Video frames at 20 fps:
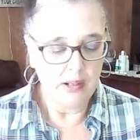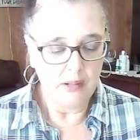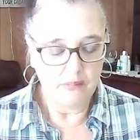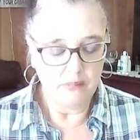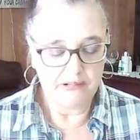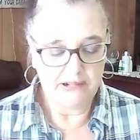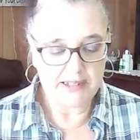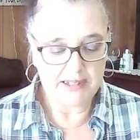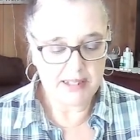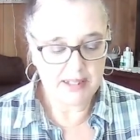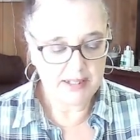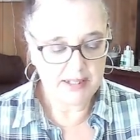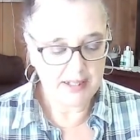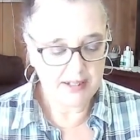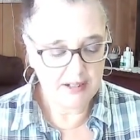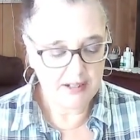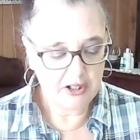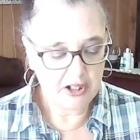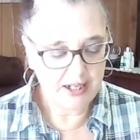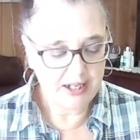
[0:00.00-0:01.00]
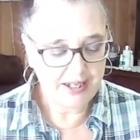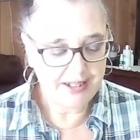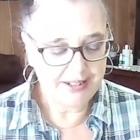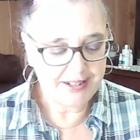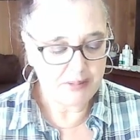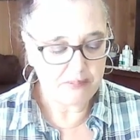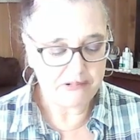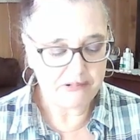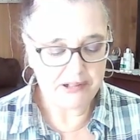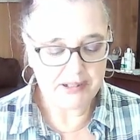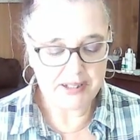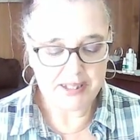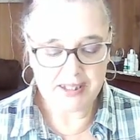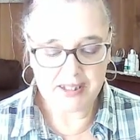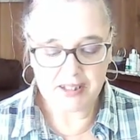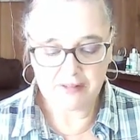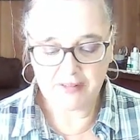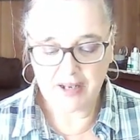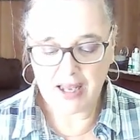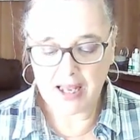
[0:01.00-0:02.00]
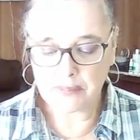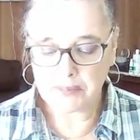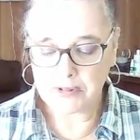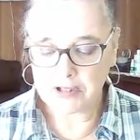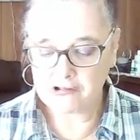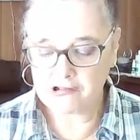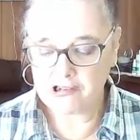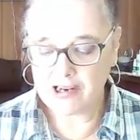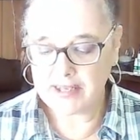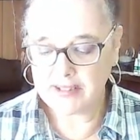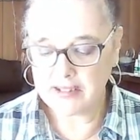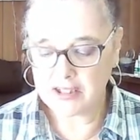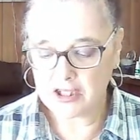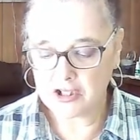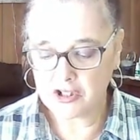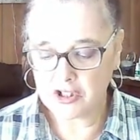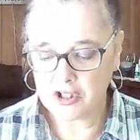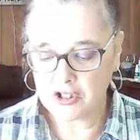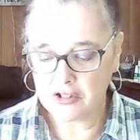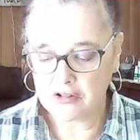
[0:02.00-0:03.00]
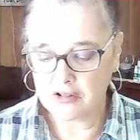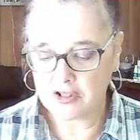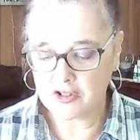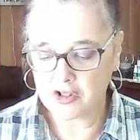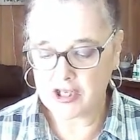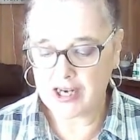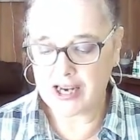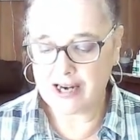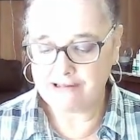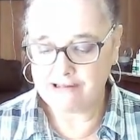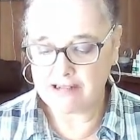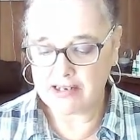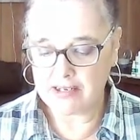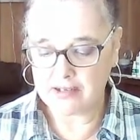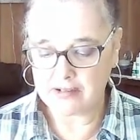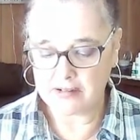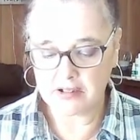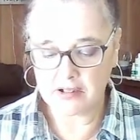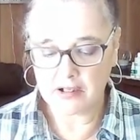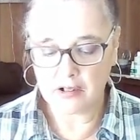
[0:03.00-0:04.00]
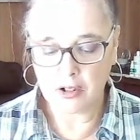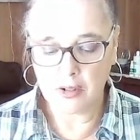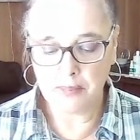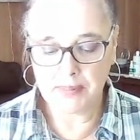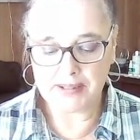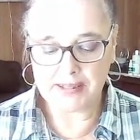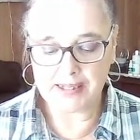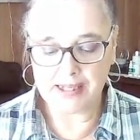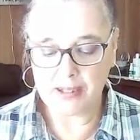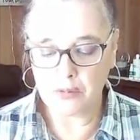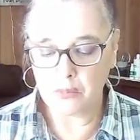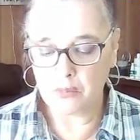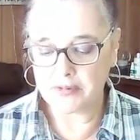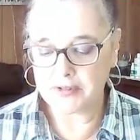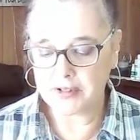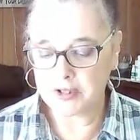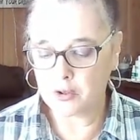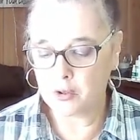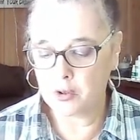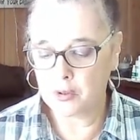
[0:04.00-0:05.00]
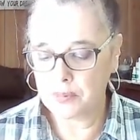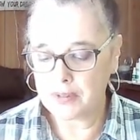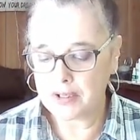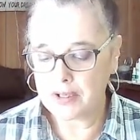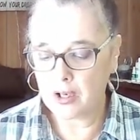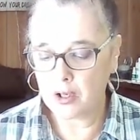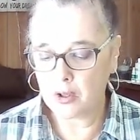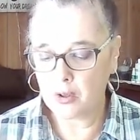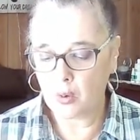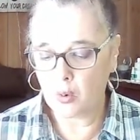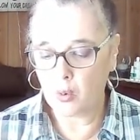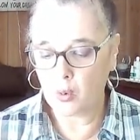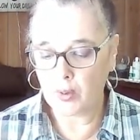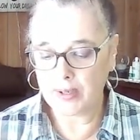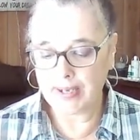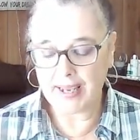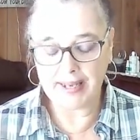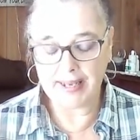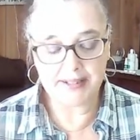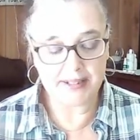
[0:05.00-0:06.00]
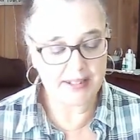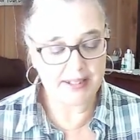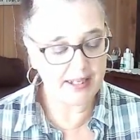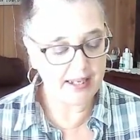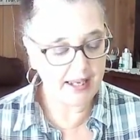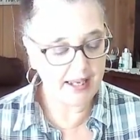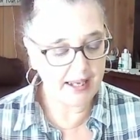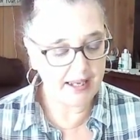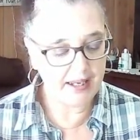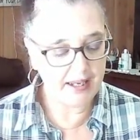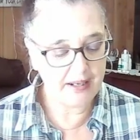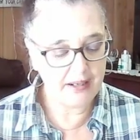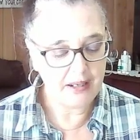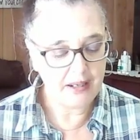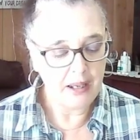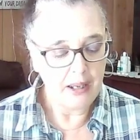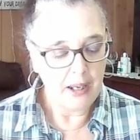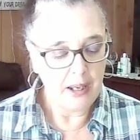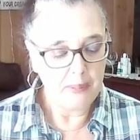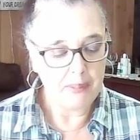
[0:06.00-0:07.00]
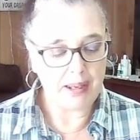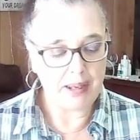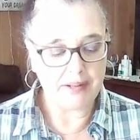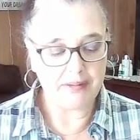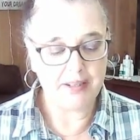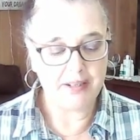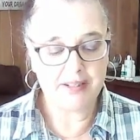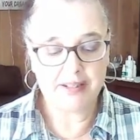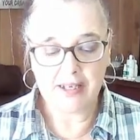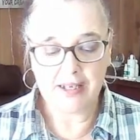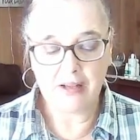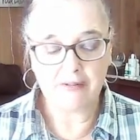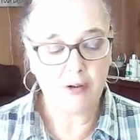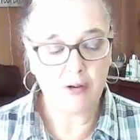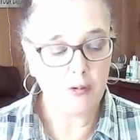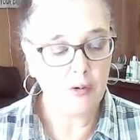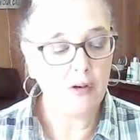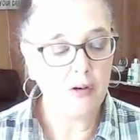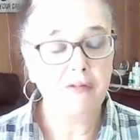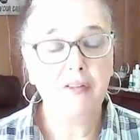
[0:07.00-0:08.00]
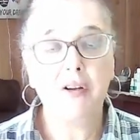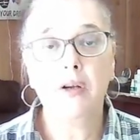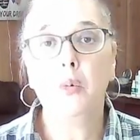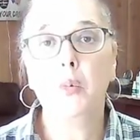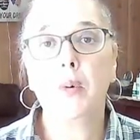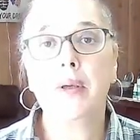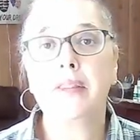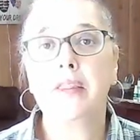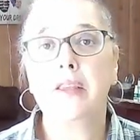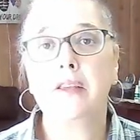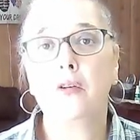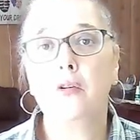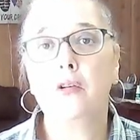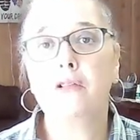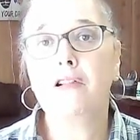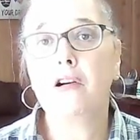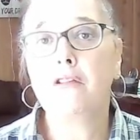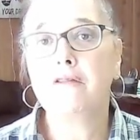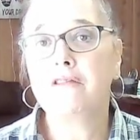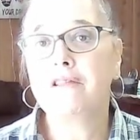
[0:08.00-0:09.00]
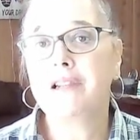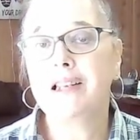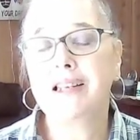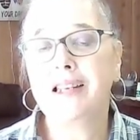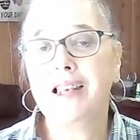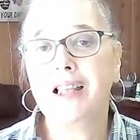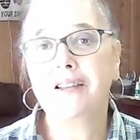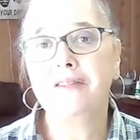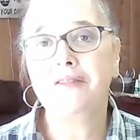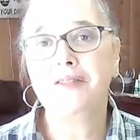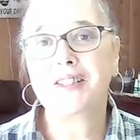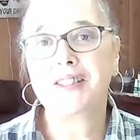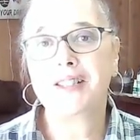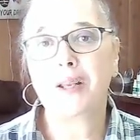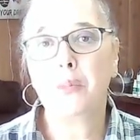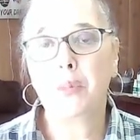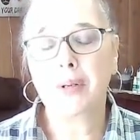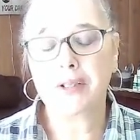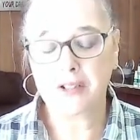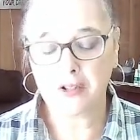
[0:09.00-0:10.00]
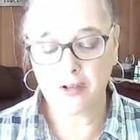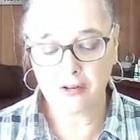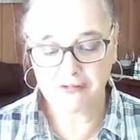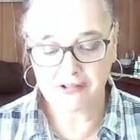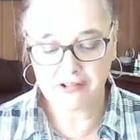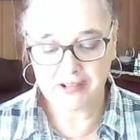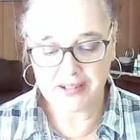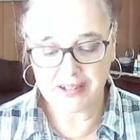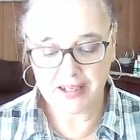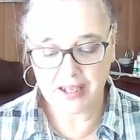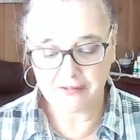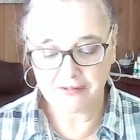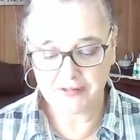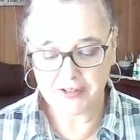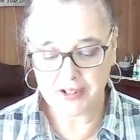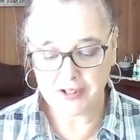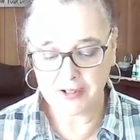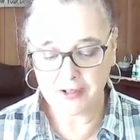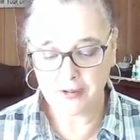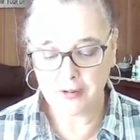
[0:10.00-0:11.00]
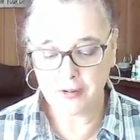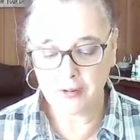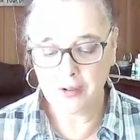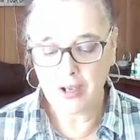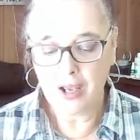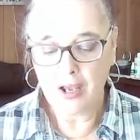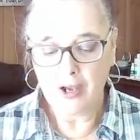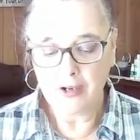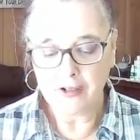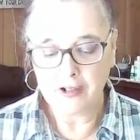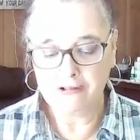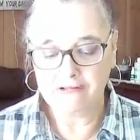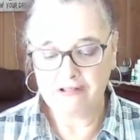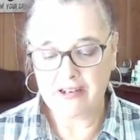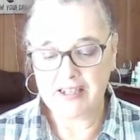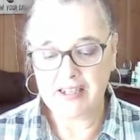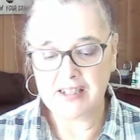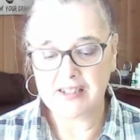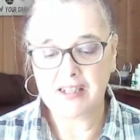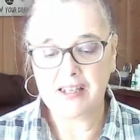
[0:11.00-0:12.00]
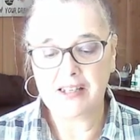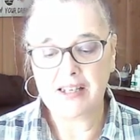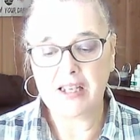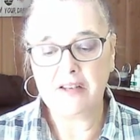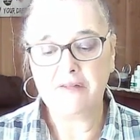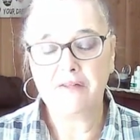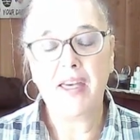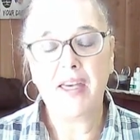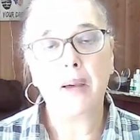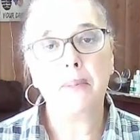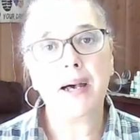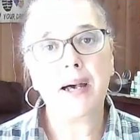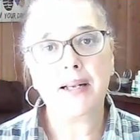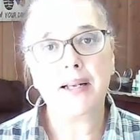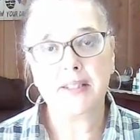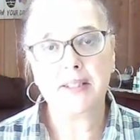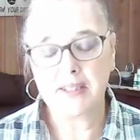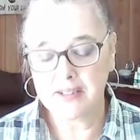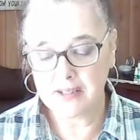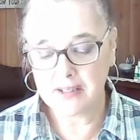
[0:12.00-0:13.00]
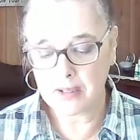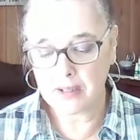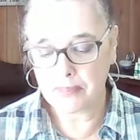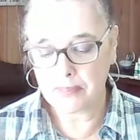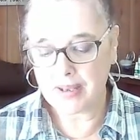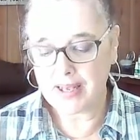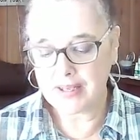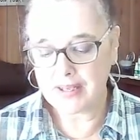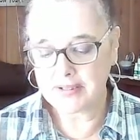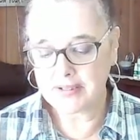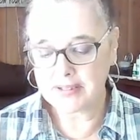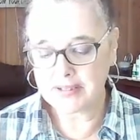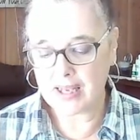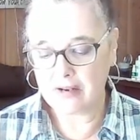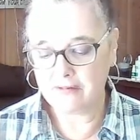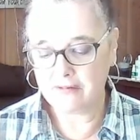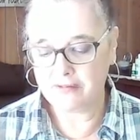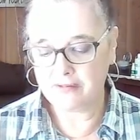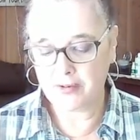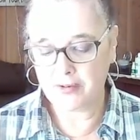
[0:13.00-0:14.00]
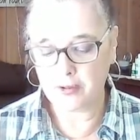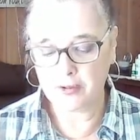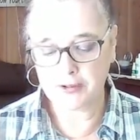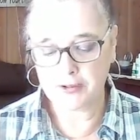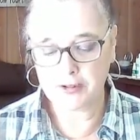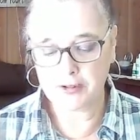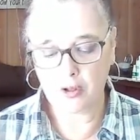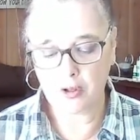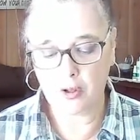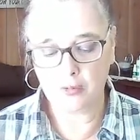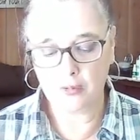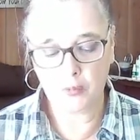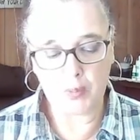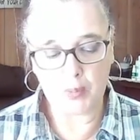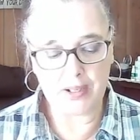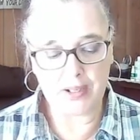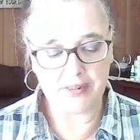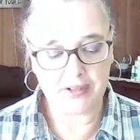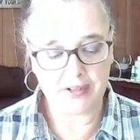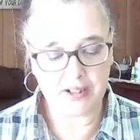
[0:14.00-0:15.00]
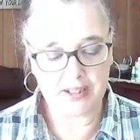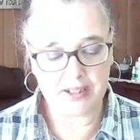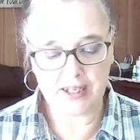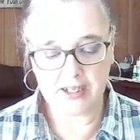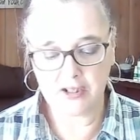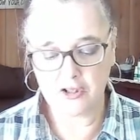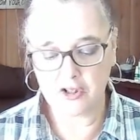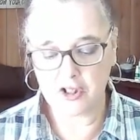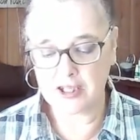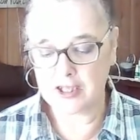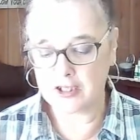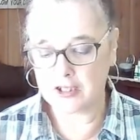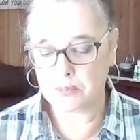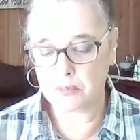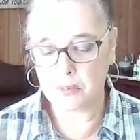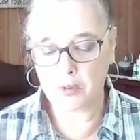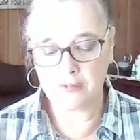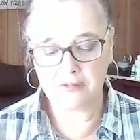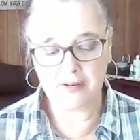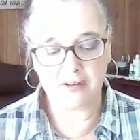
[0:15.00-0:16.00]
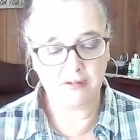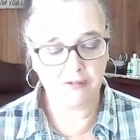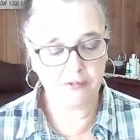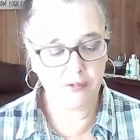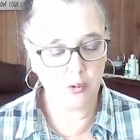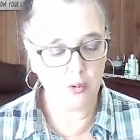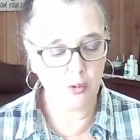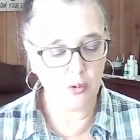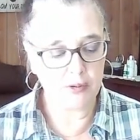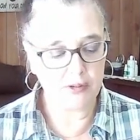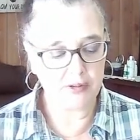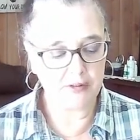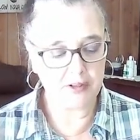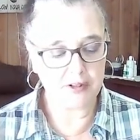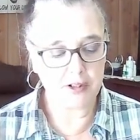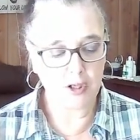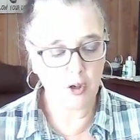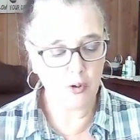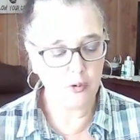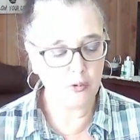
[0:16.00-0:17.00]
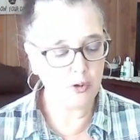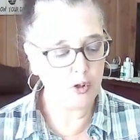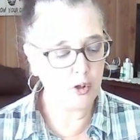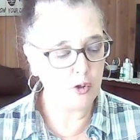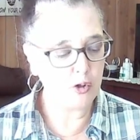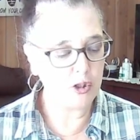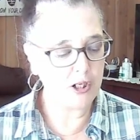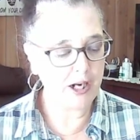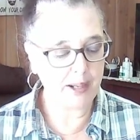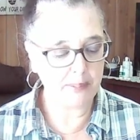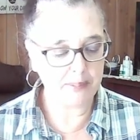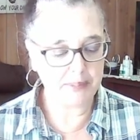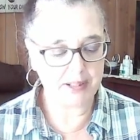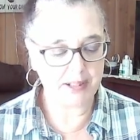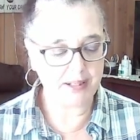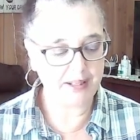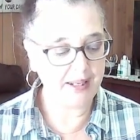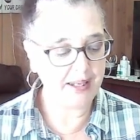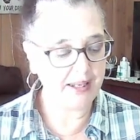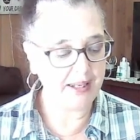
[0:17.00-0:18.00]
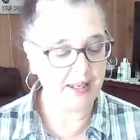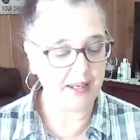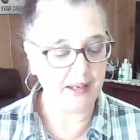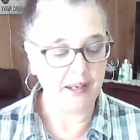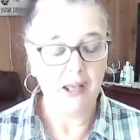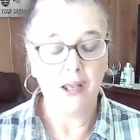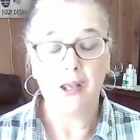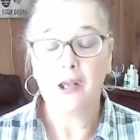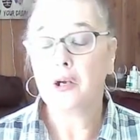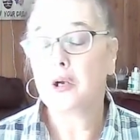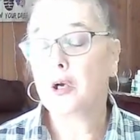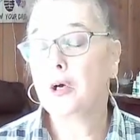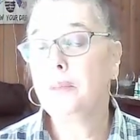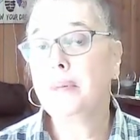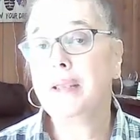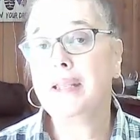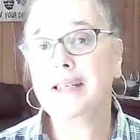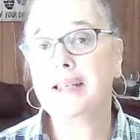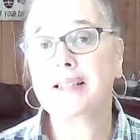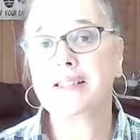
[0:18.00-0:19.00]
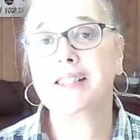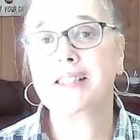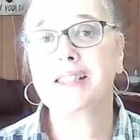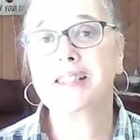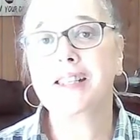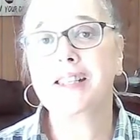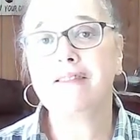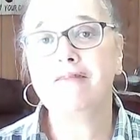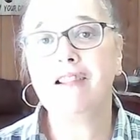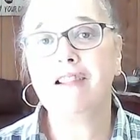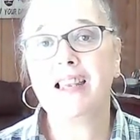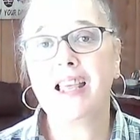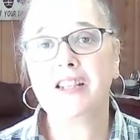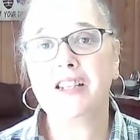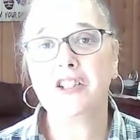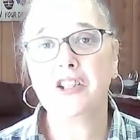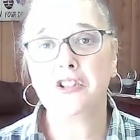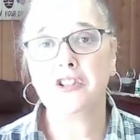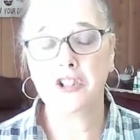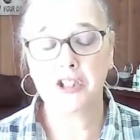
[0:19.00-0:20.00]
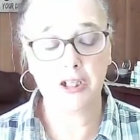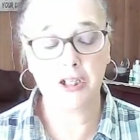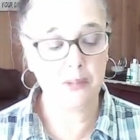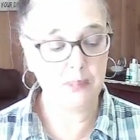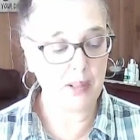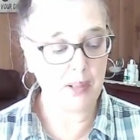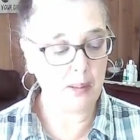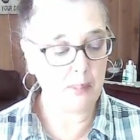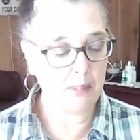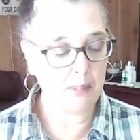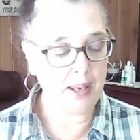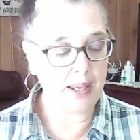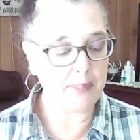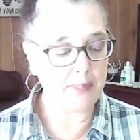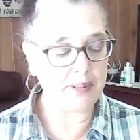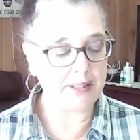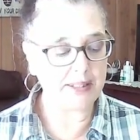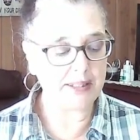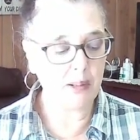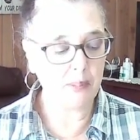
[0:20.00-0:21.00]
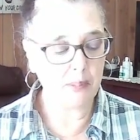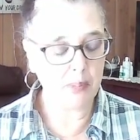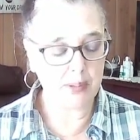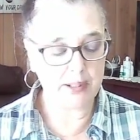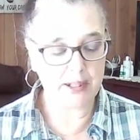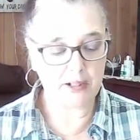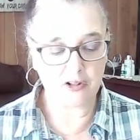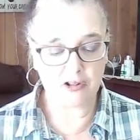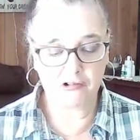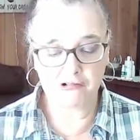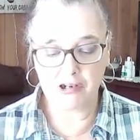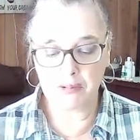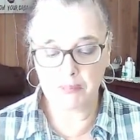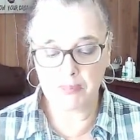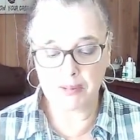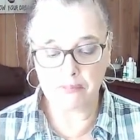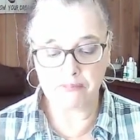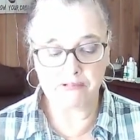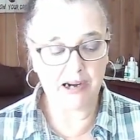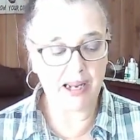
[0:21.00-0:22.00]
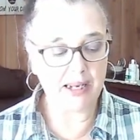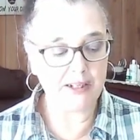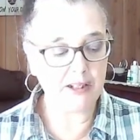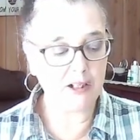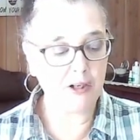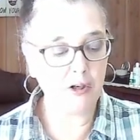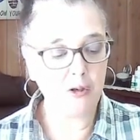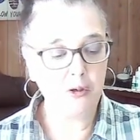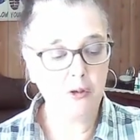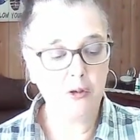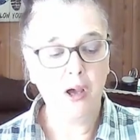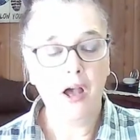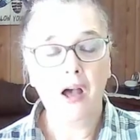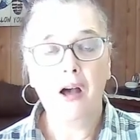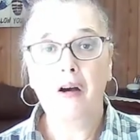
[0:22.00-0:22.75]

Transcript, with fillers: Present energies, Princess of Cups, Transition, the Chariot. Could be dealing with Scorpio or Cancer here, but there's love on offer, whether you're offering love, someone's offering love to you, you're ready to leave that past in the past and focus on where this energy is moving forward, this whole new chapter here. Could be an existing relationship, it may be somebody extremely brand new.